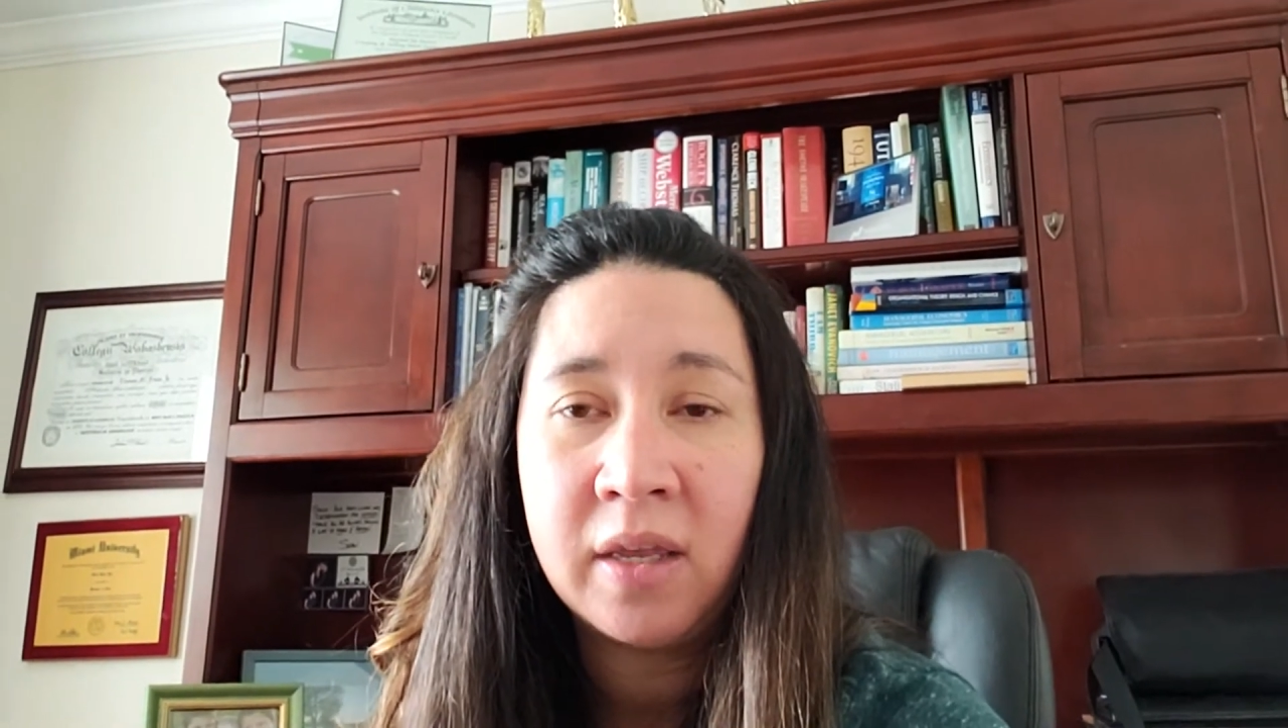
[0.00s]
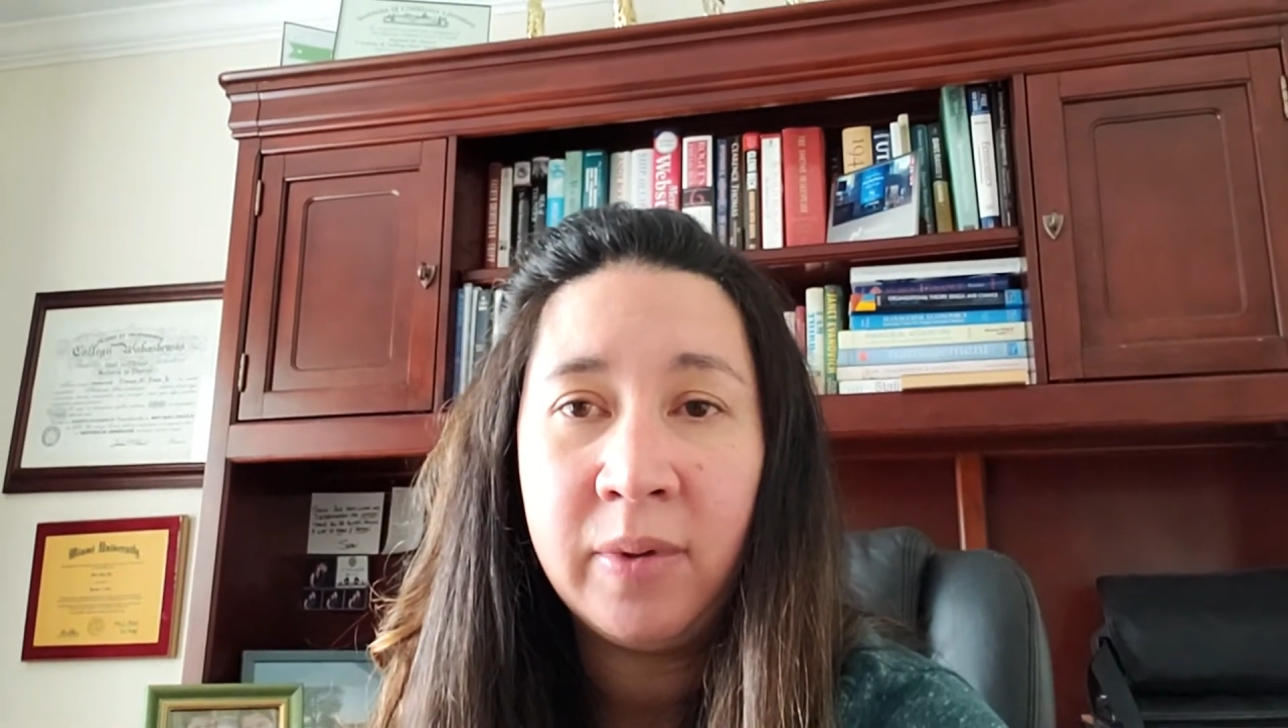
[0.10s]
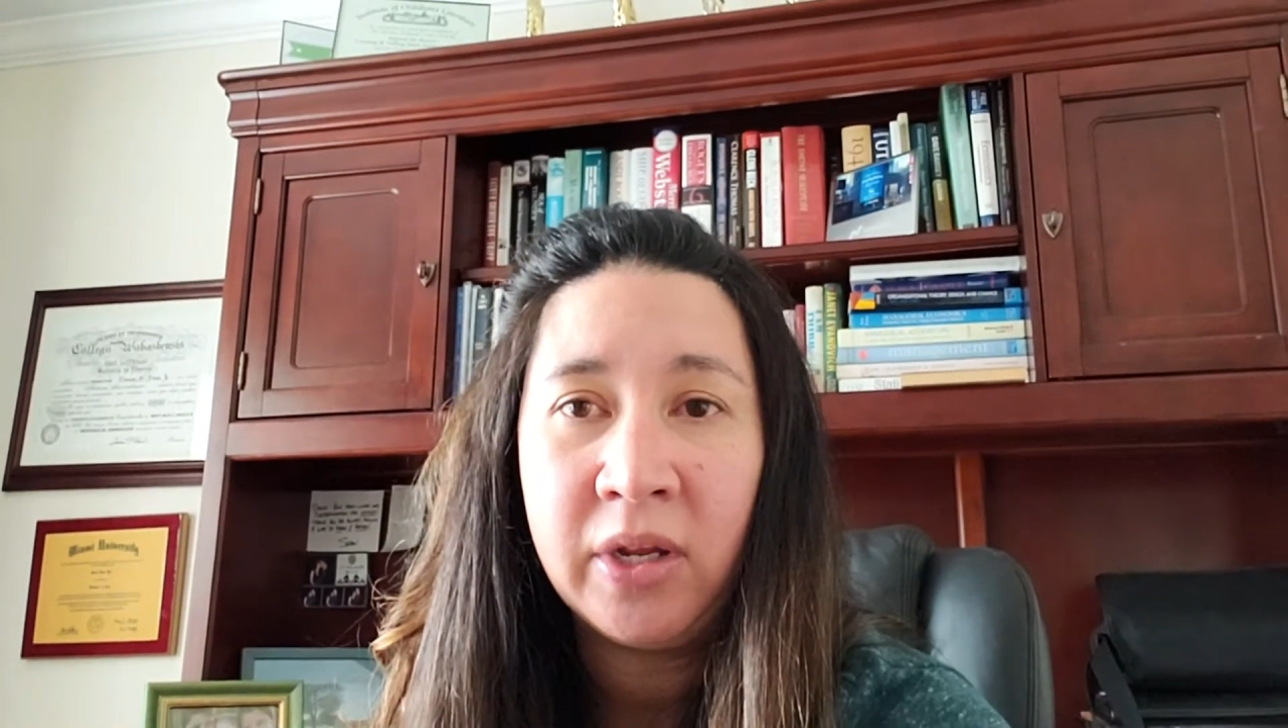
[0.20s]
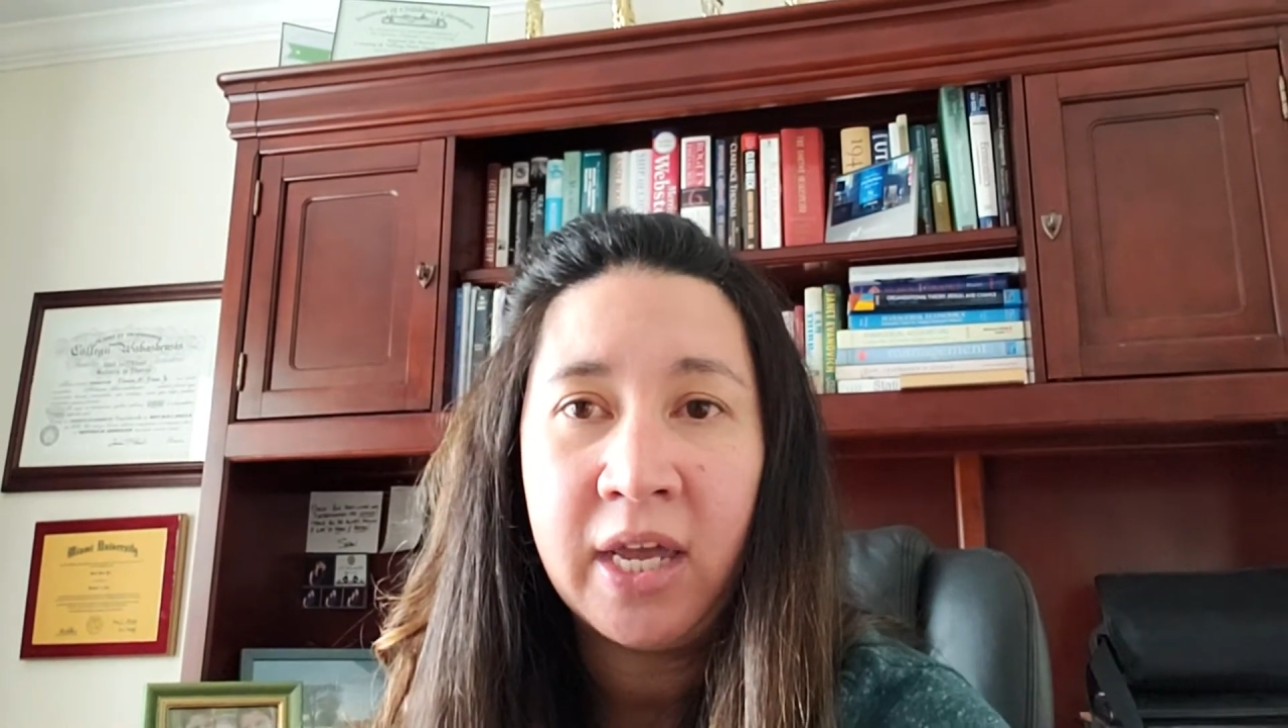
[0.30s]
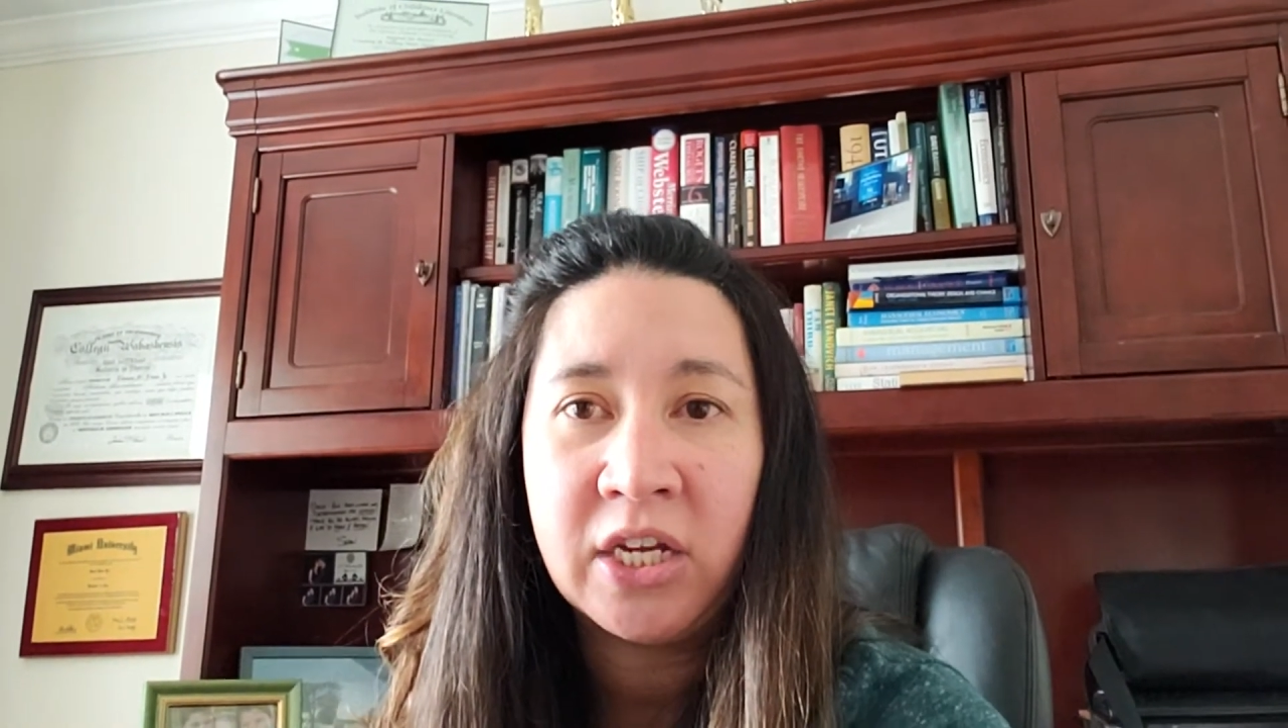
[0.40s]

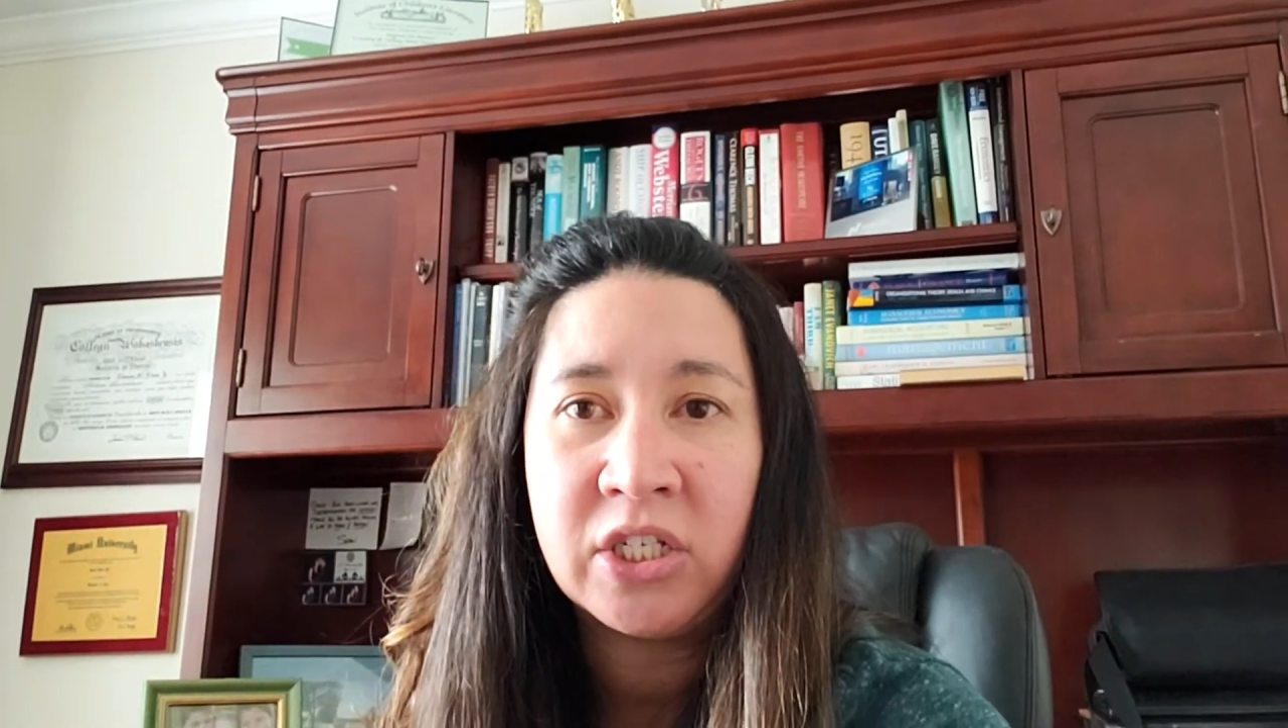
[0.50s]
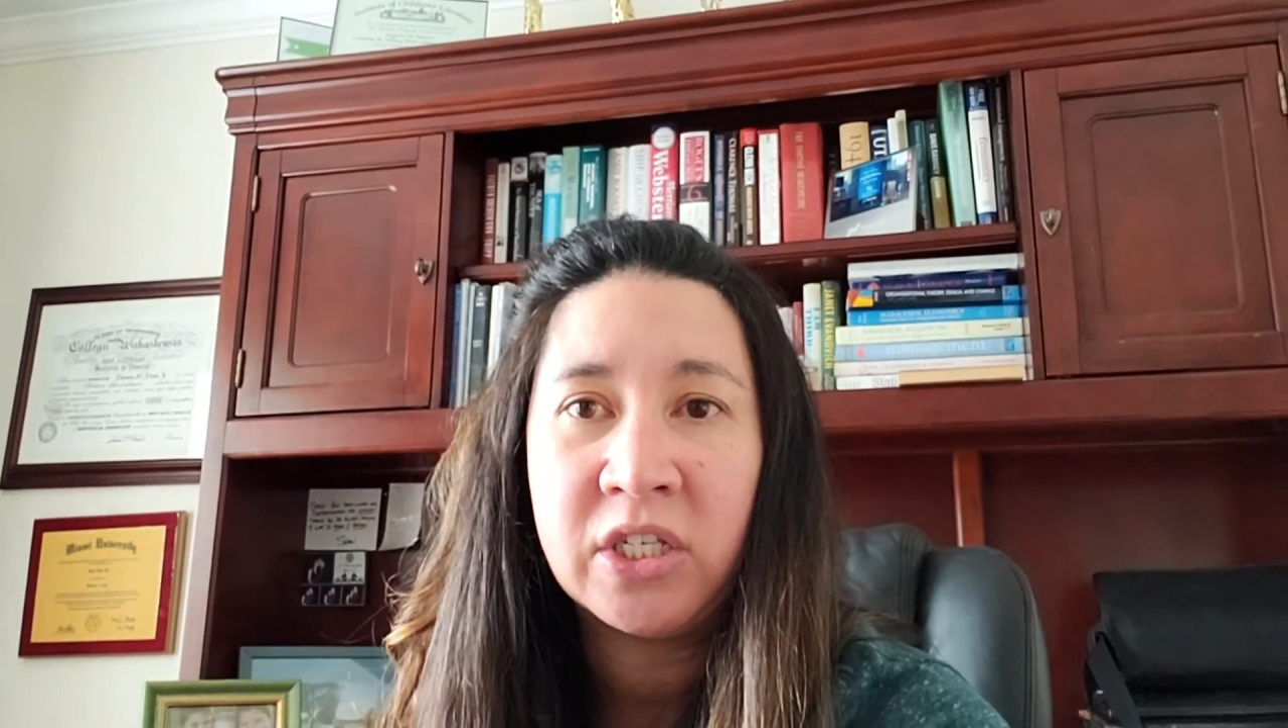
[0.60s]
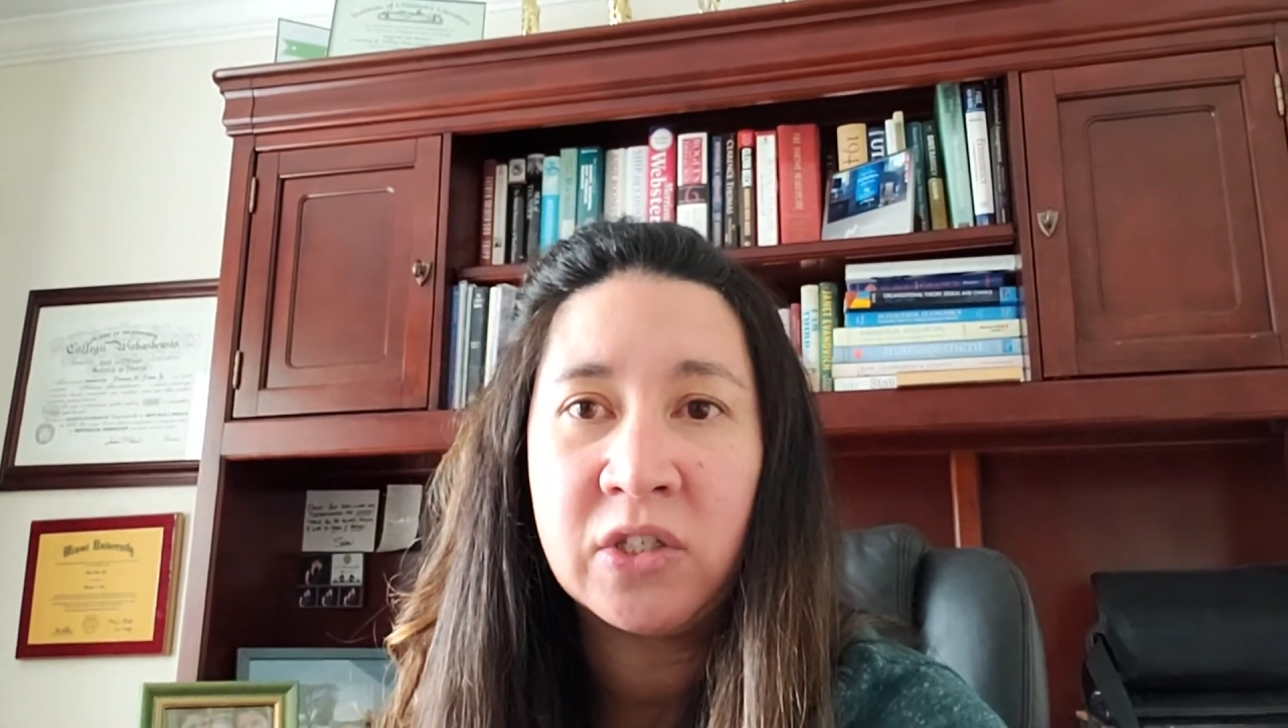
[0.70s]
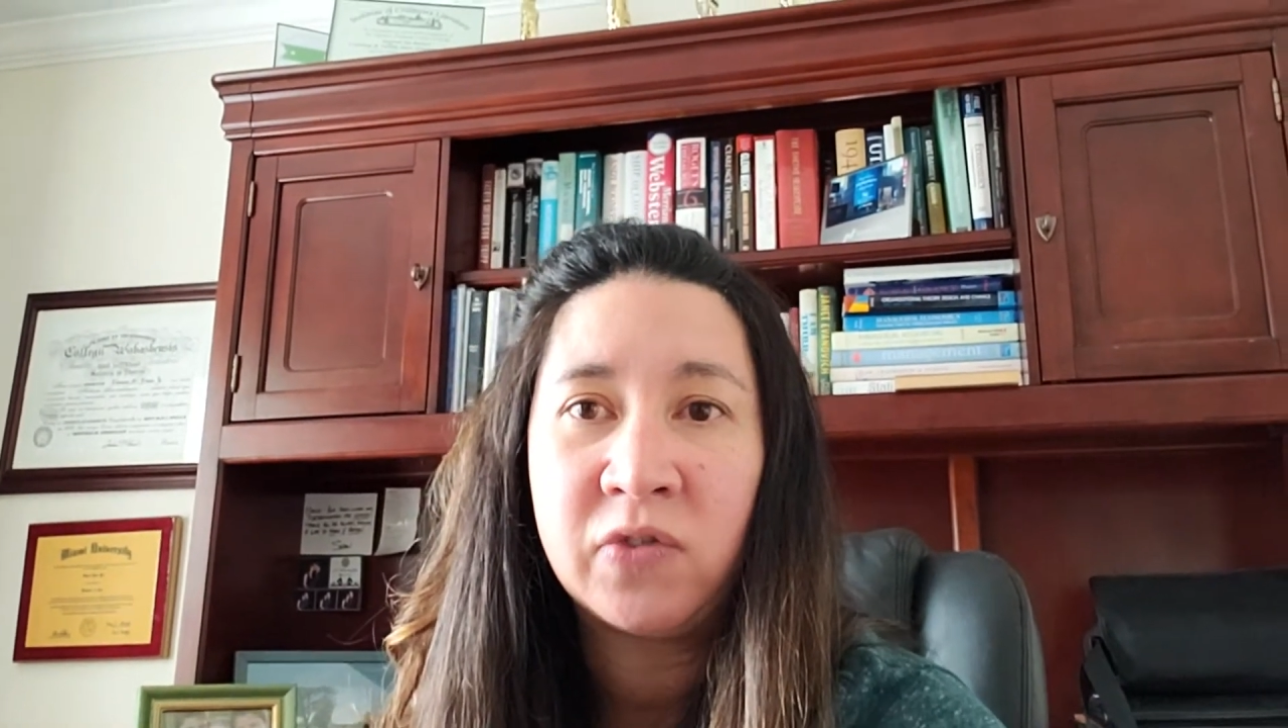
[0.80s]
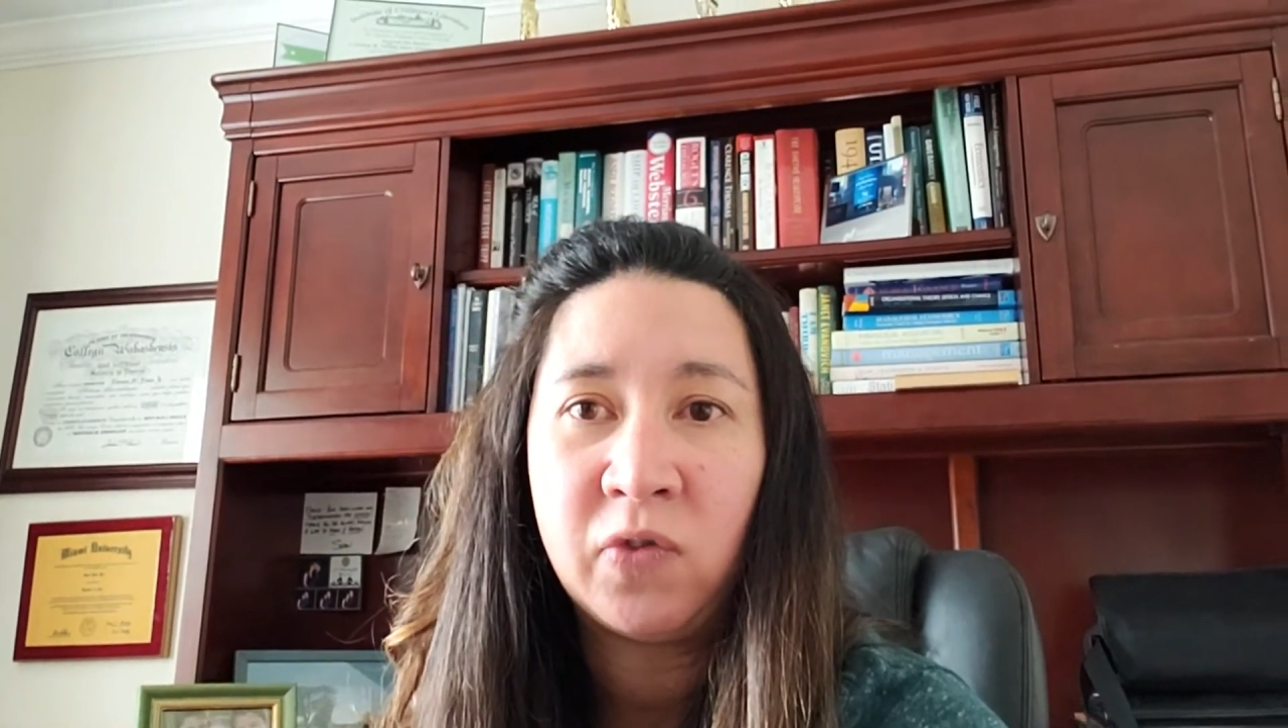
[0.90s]
communications